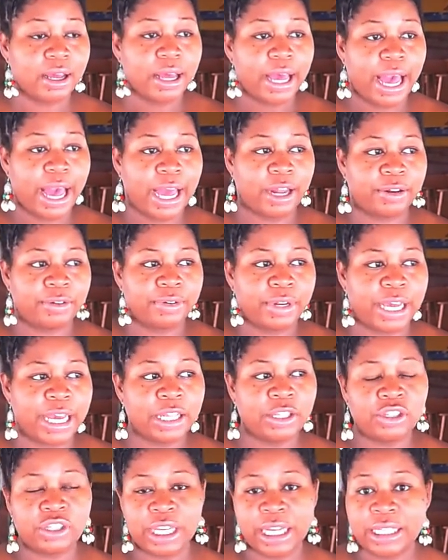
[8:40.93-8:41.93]
and
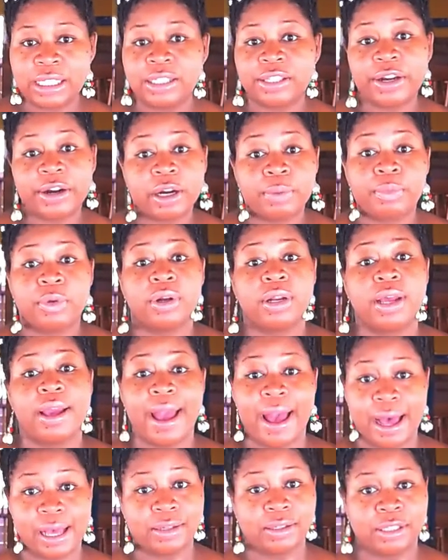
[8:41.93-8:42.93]
each each ceremony
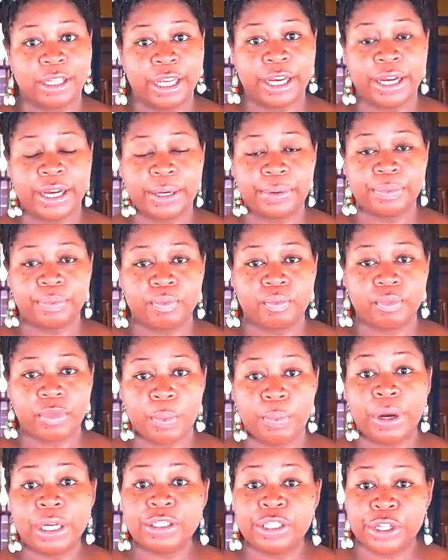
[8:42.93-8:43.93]
has their
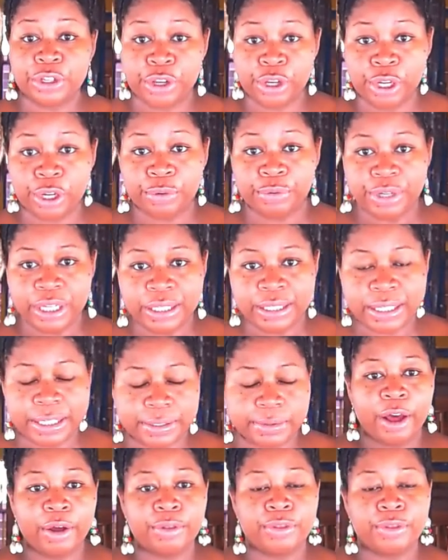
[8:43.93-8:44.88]
particular reason.